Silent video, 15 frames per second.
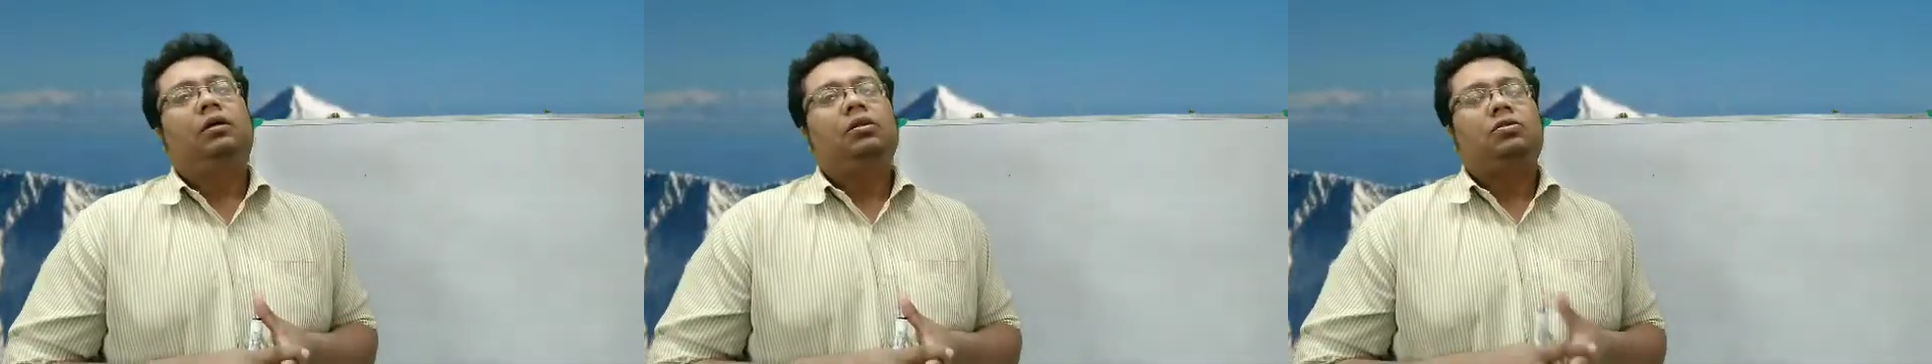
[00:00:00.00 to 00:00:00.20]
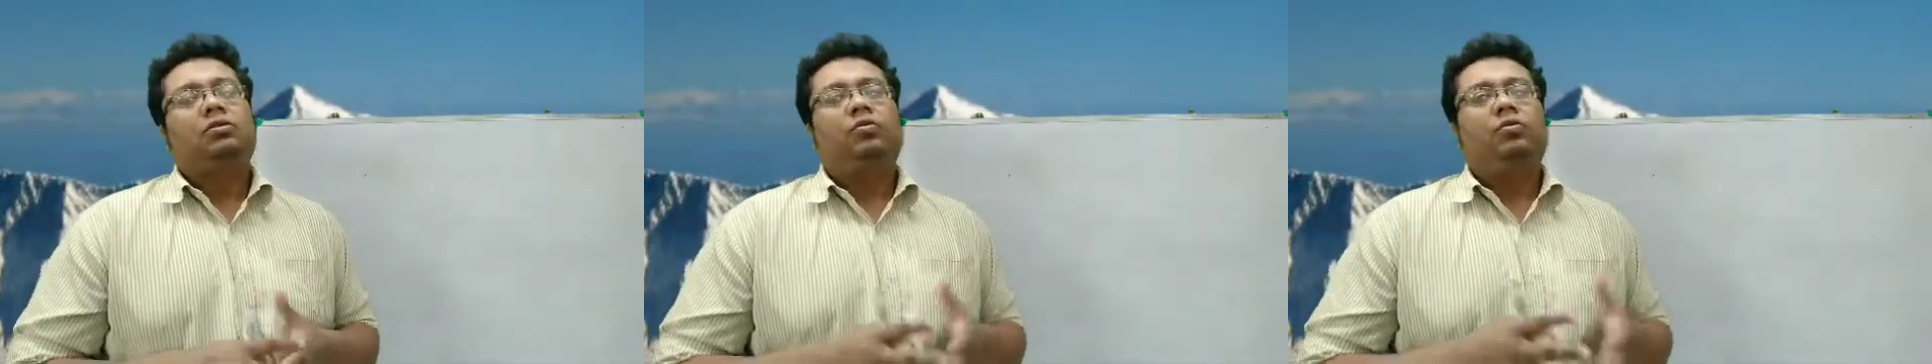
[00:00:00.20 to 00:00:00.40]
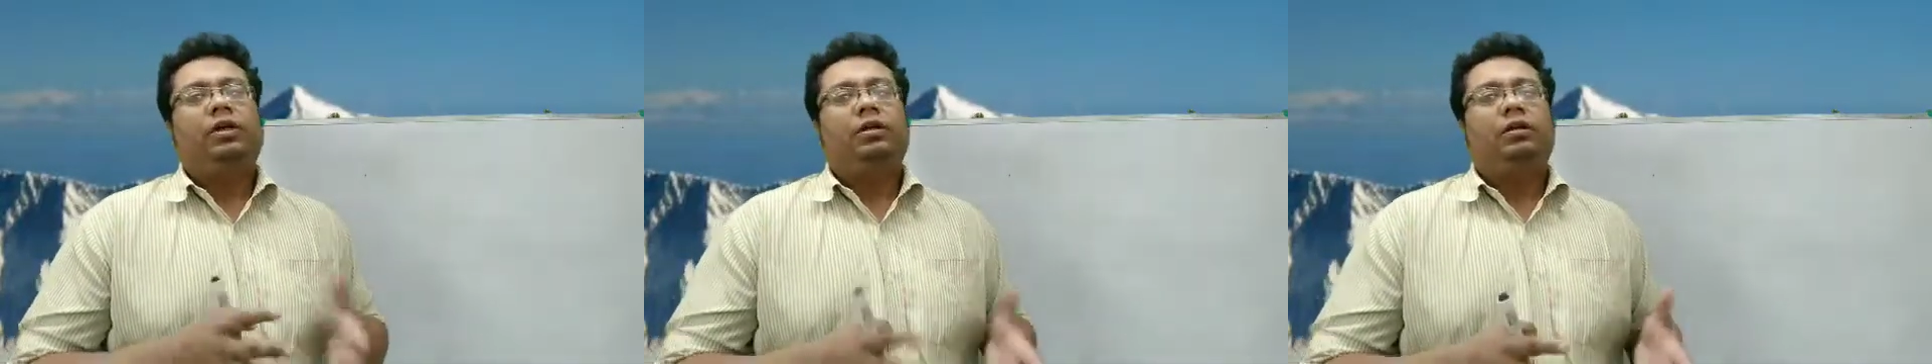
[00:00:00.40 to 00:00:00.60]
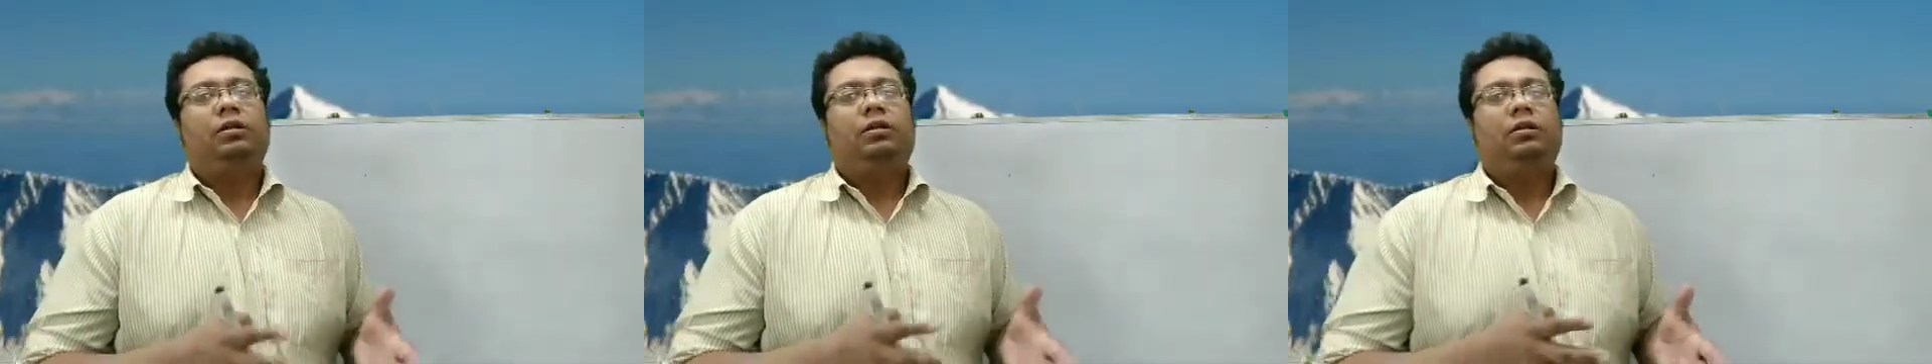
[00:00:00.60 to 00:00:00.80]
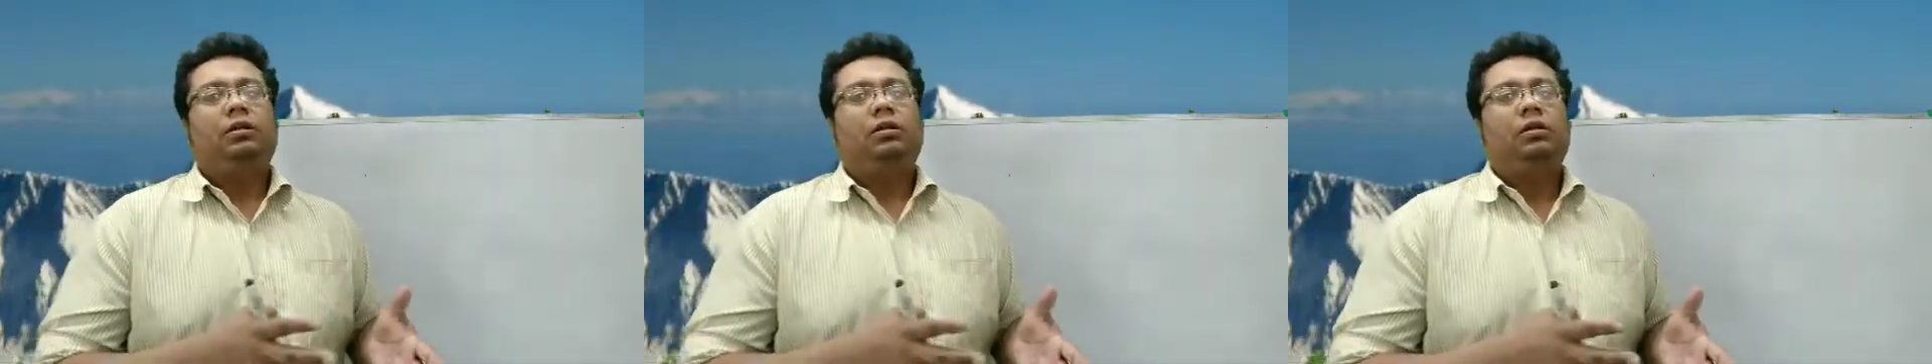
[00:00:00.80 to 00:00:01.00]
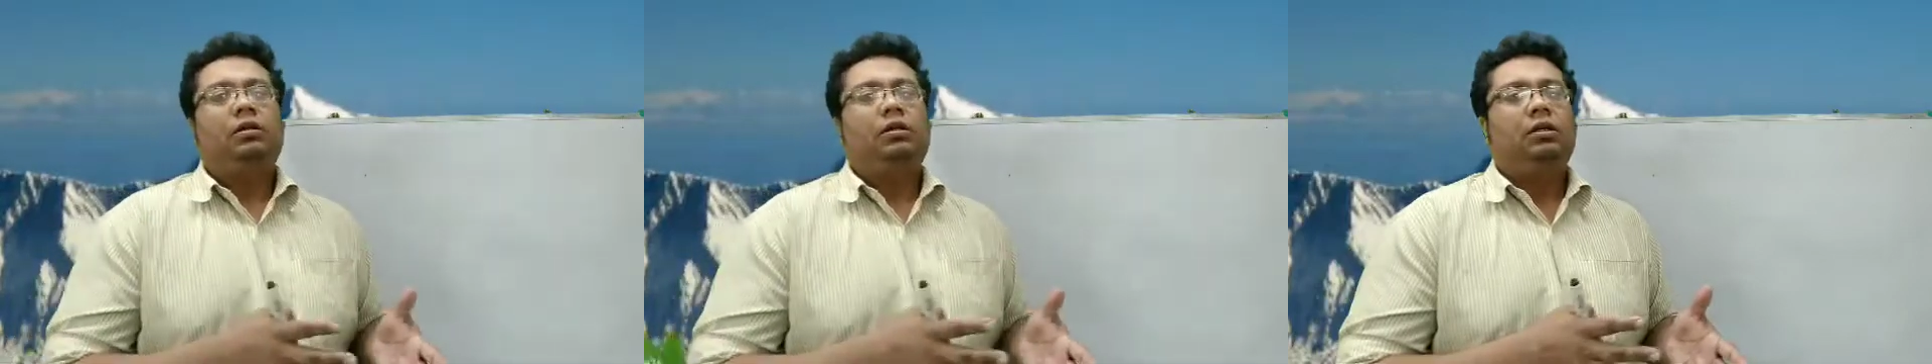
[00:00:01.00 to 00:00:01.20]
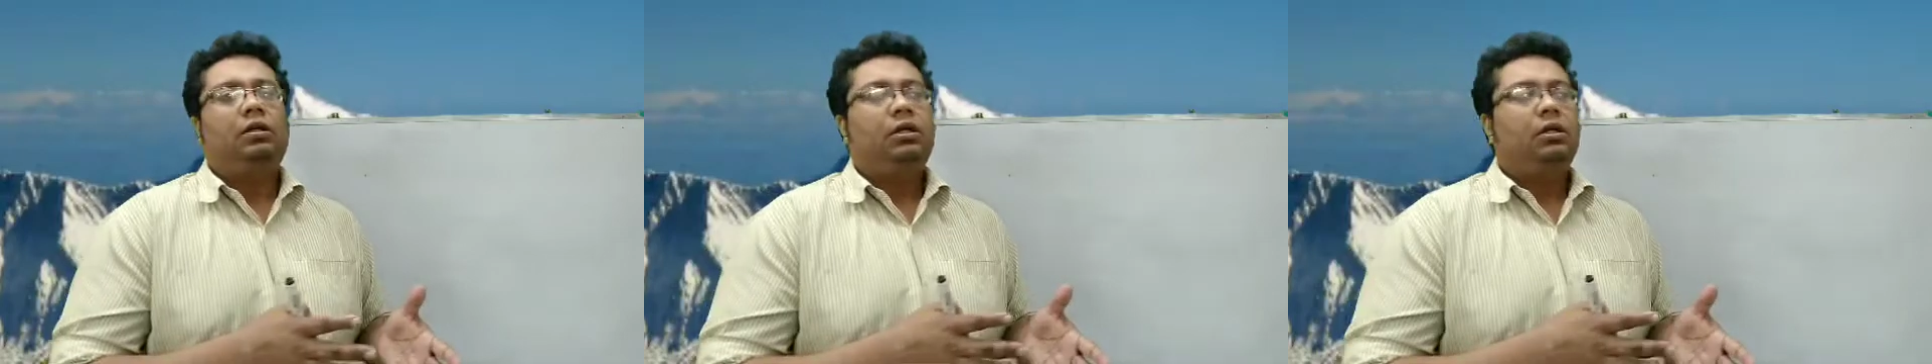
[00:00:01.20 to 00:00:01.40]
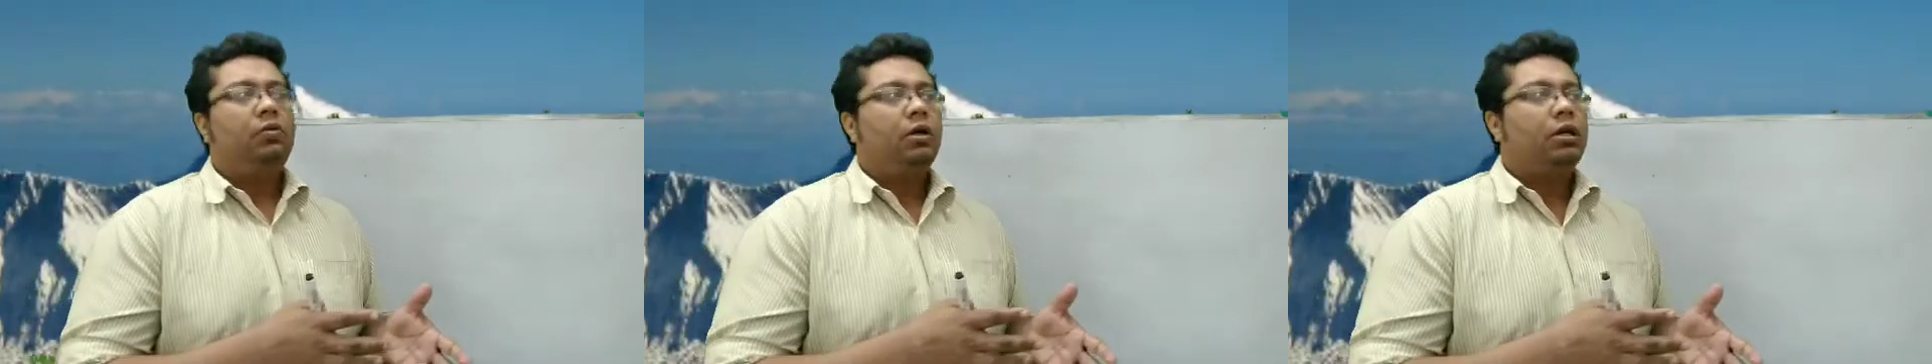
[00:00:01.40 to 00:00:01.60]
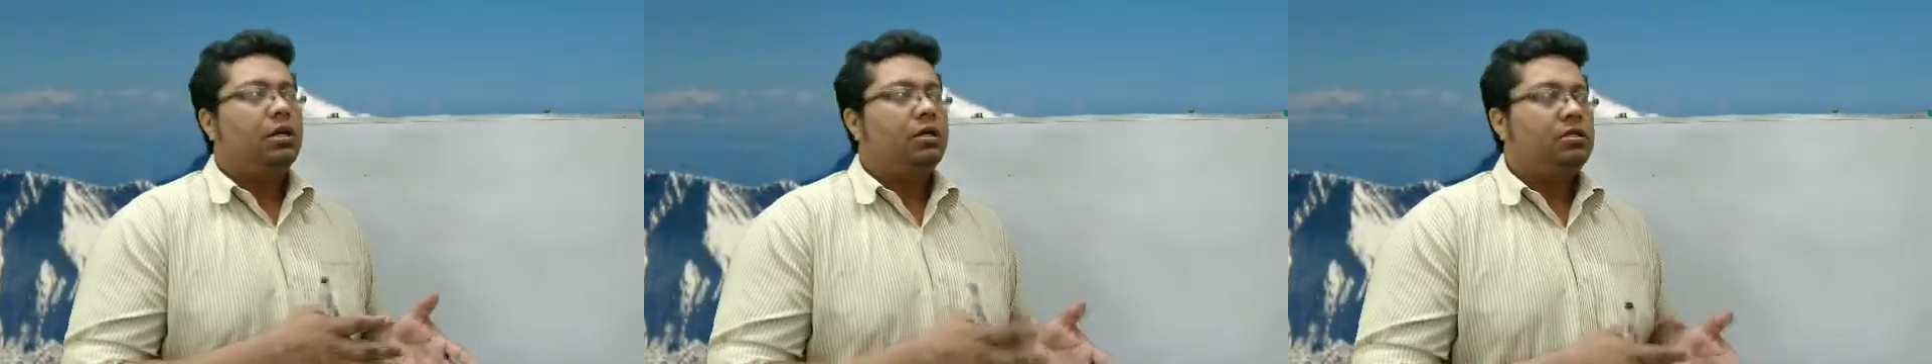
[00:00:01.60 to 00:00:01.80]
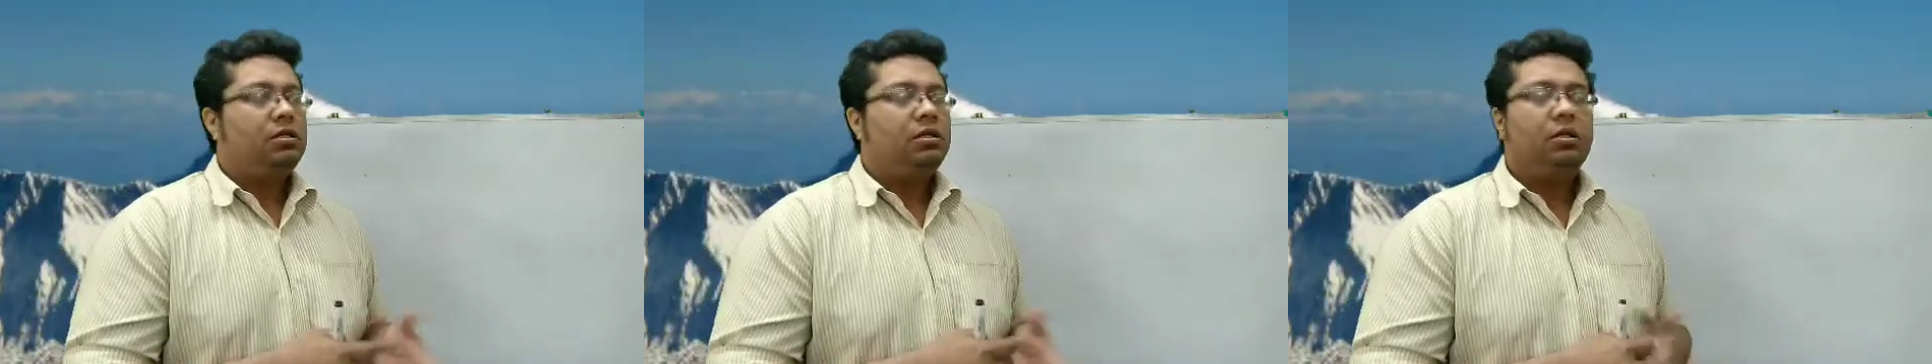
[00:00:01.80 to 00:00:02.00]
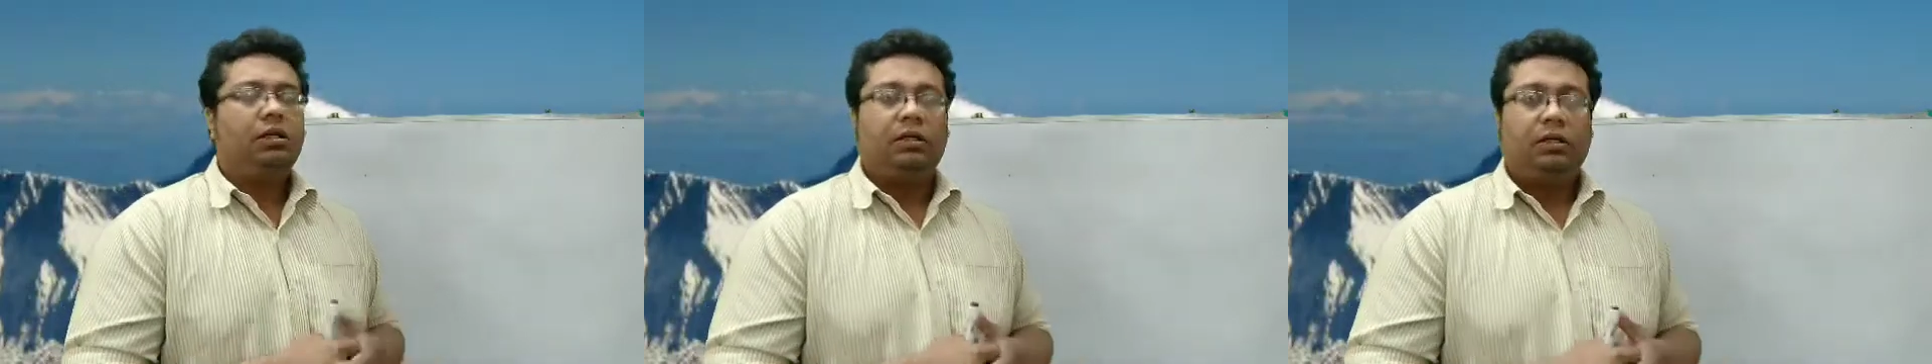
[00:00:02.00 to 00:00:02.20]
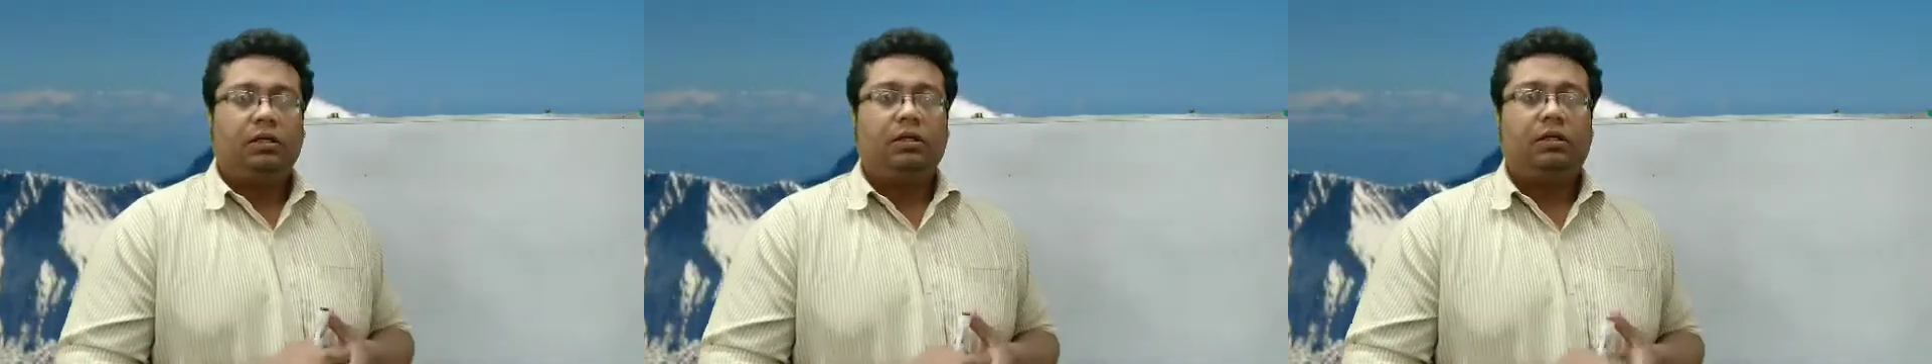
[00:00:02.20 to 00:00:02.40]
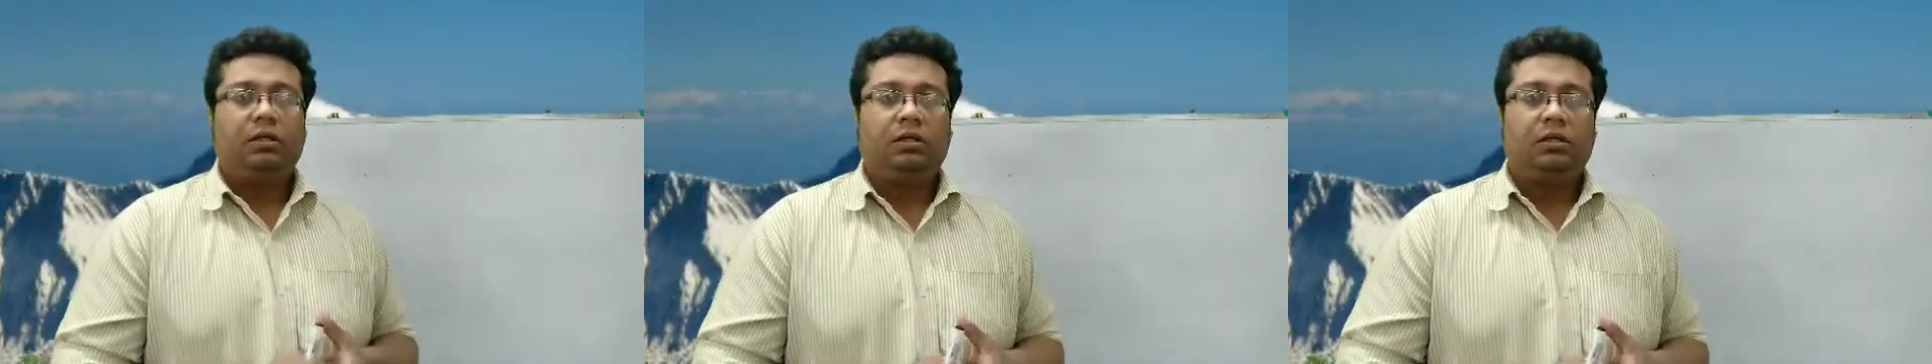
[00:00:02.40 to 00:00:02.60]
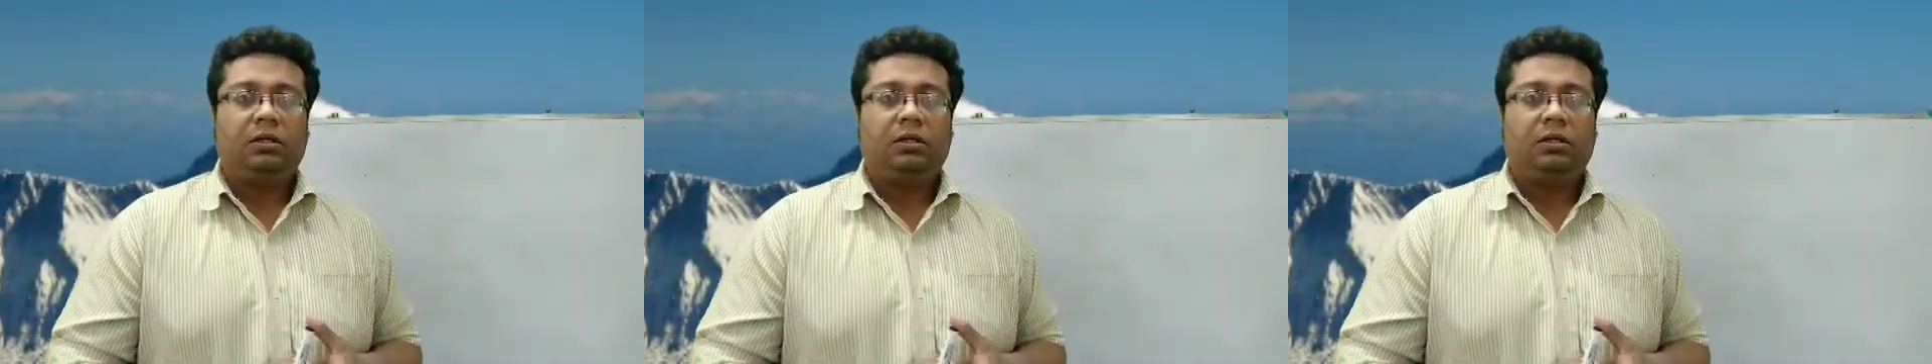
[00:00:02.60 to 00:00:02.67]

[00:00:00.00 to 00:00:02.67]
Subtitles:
So when you are considering